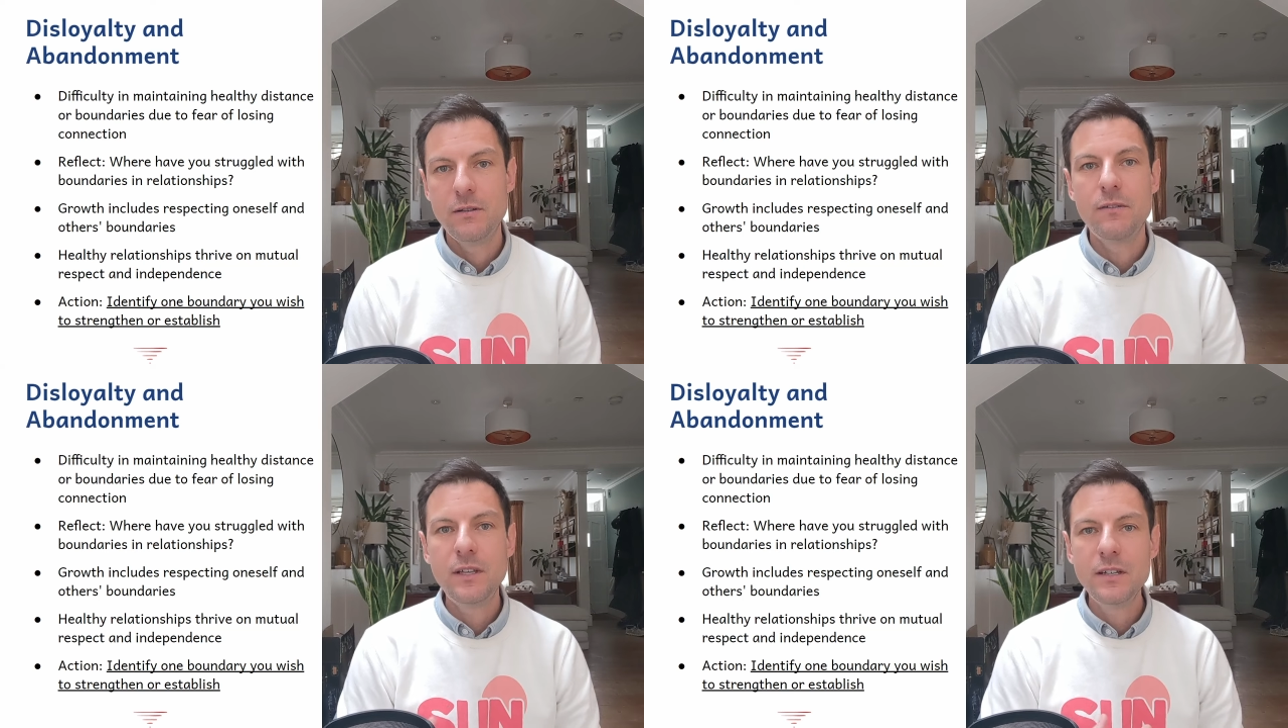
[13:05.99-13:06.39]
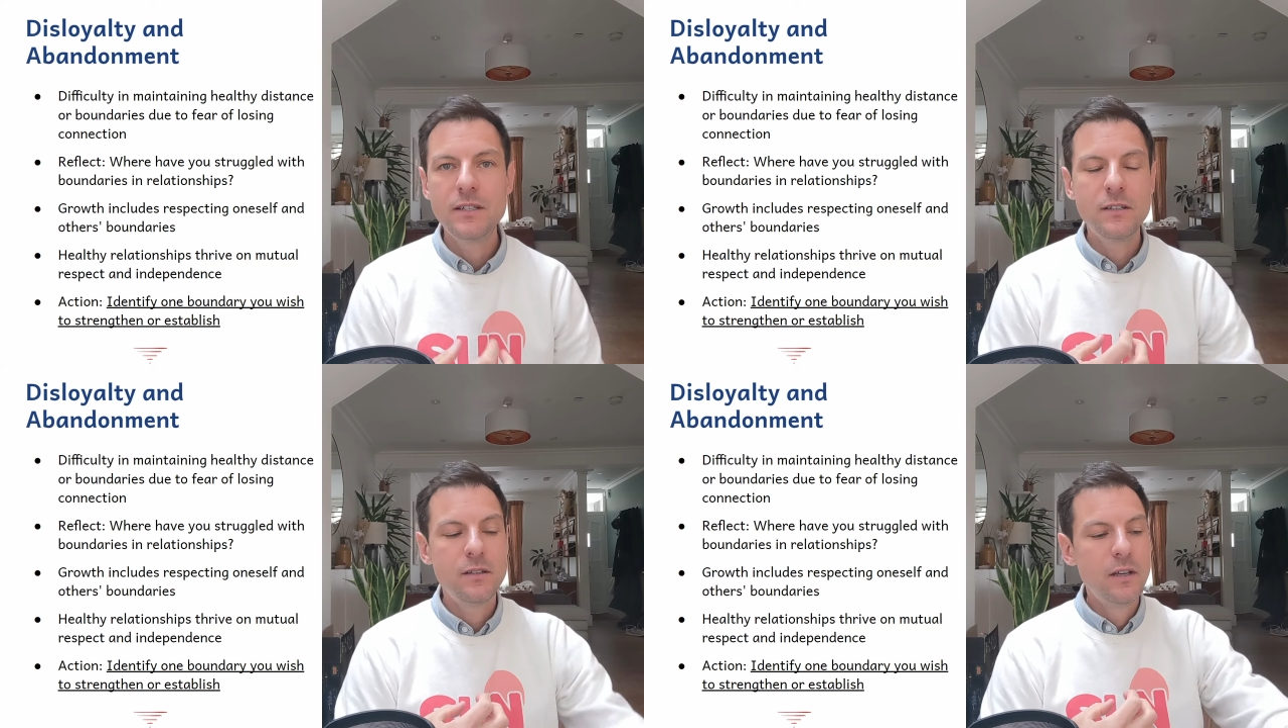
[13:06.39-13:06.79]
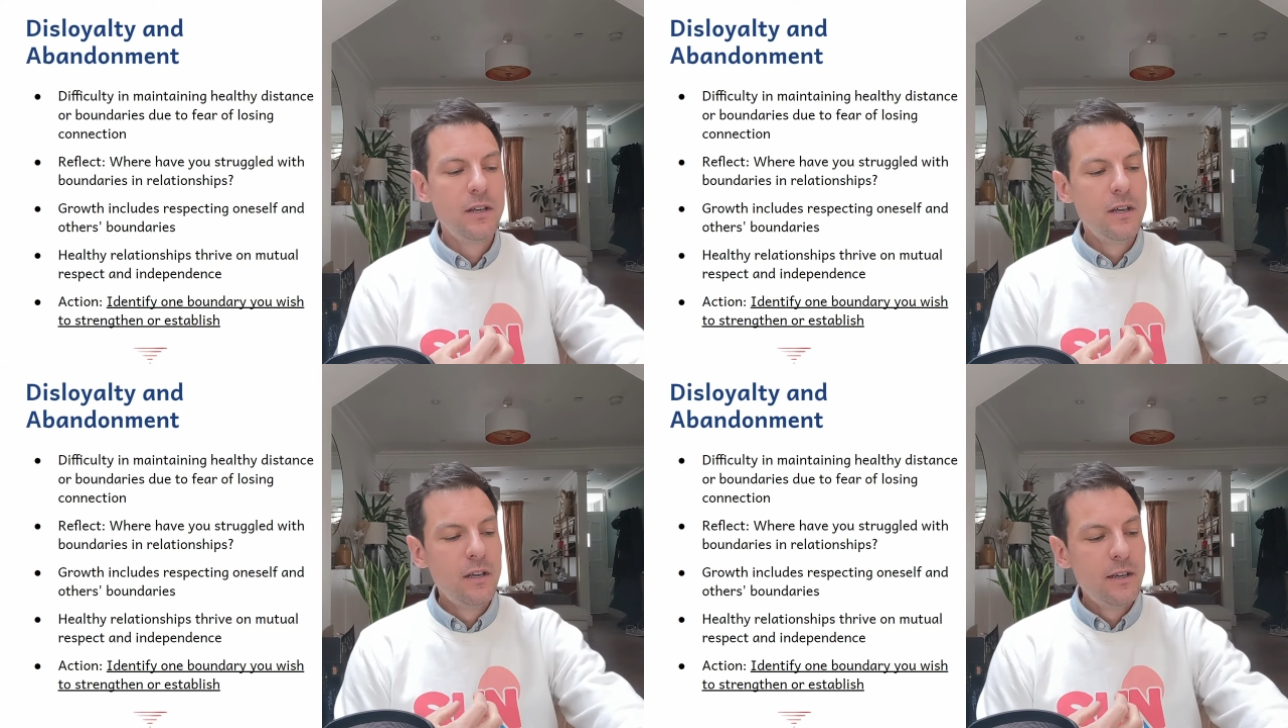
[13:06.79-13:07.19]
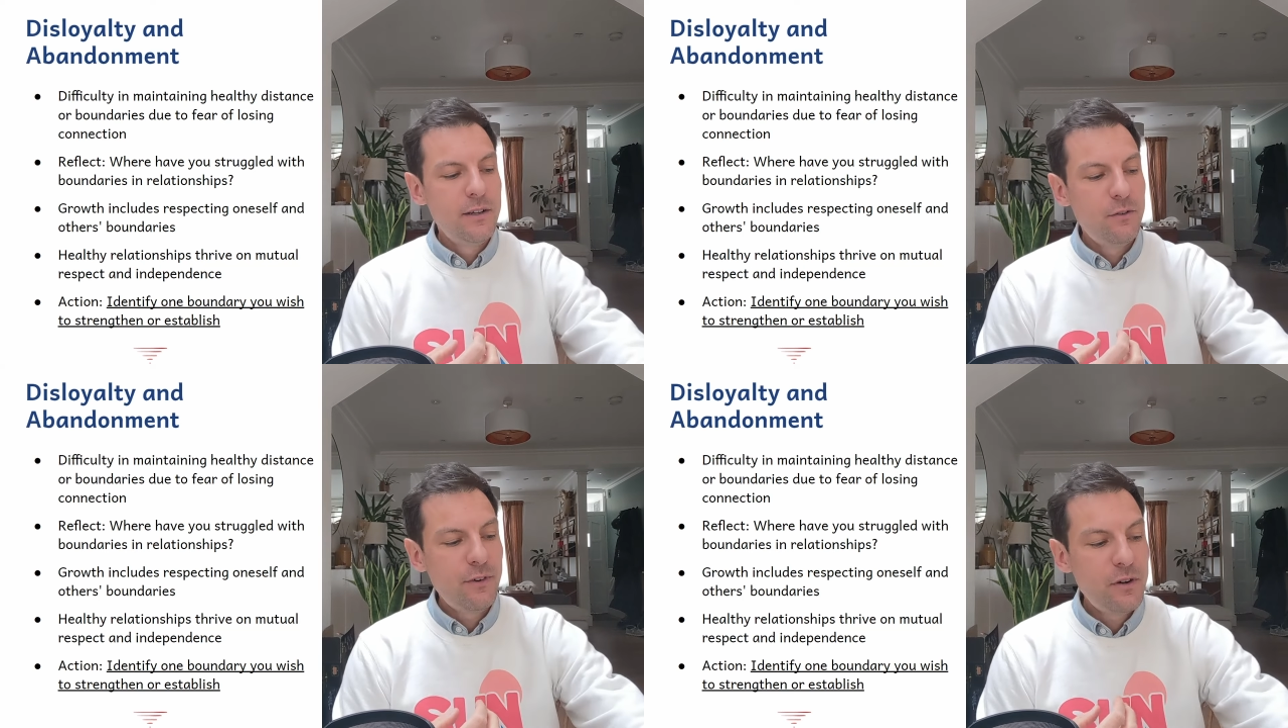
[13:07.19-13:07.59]
Things that,
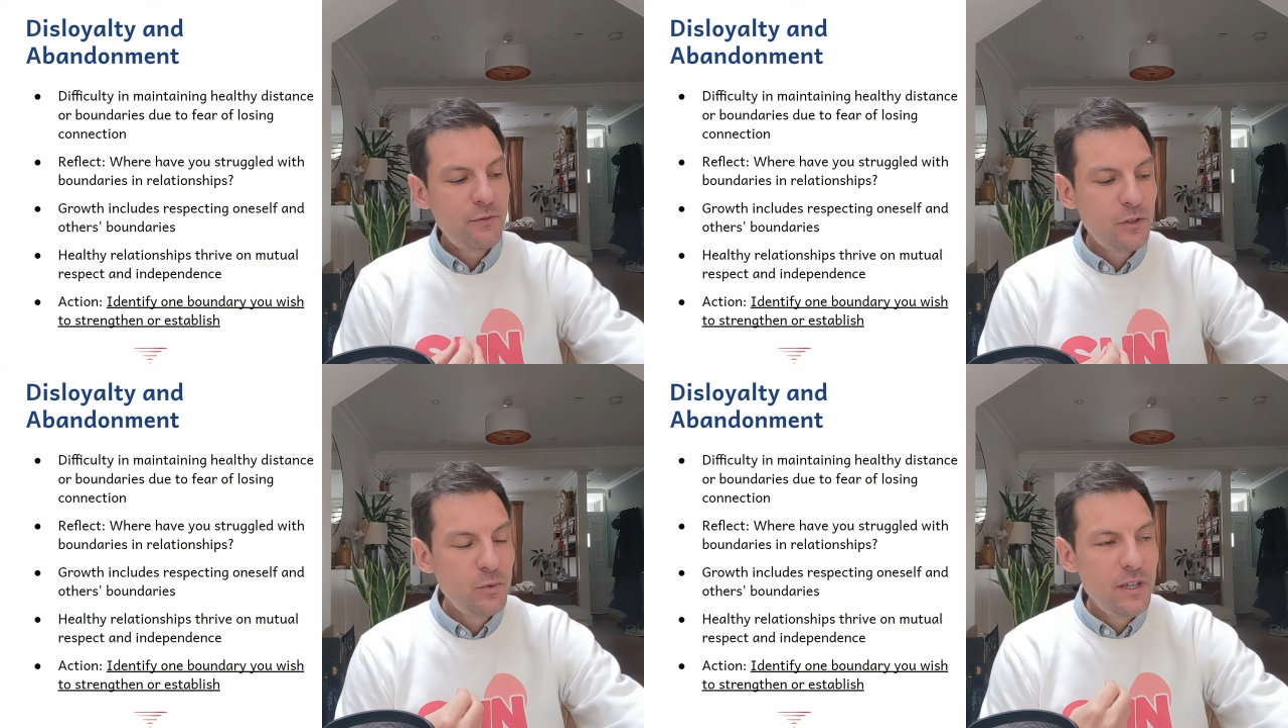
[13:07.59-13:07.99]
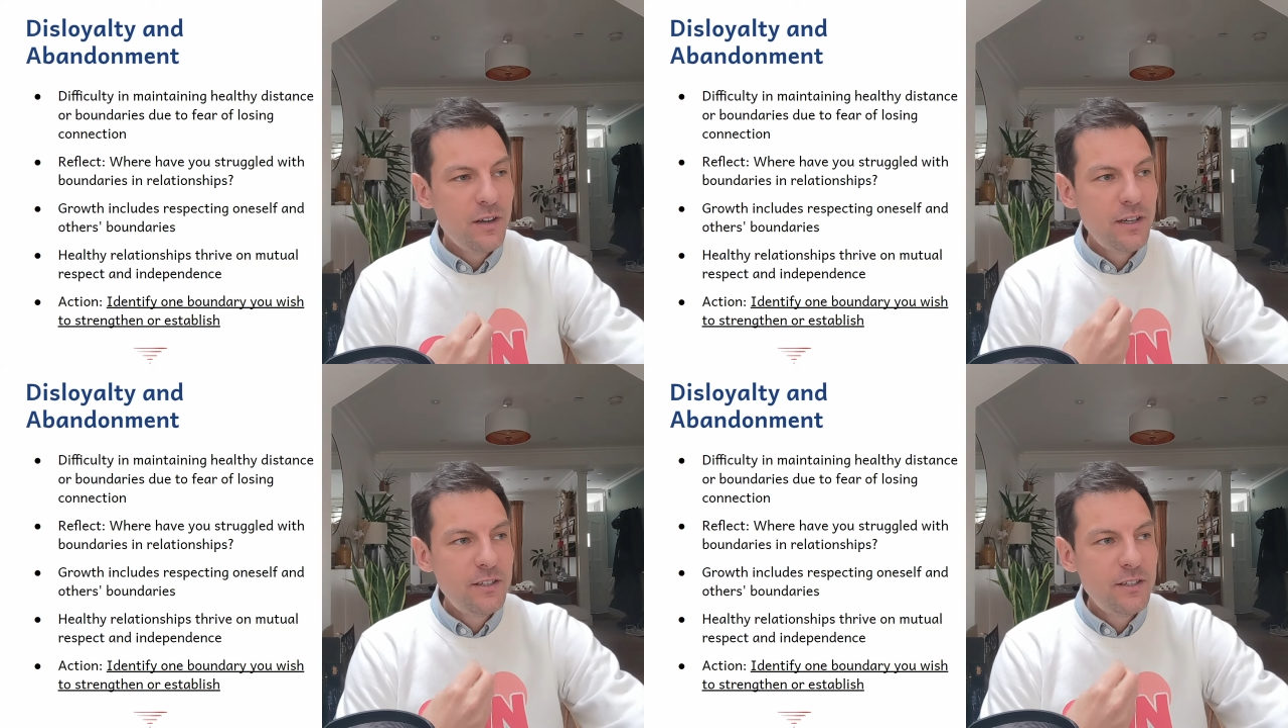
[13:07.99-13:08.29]
very often we are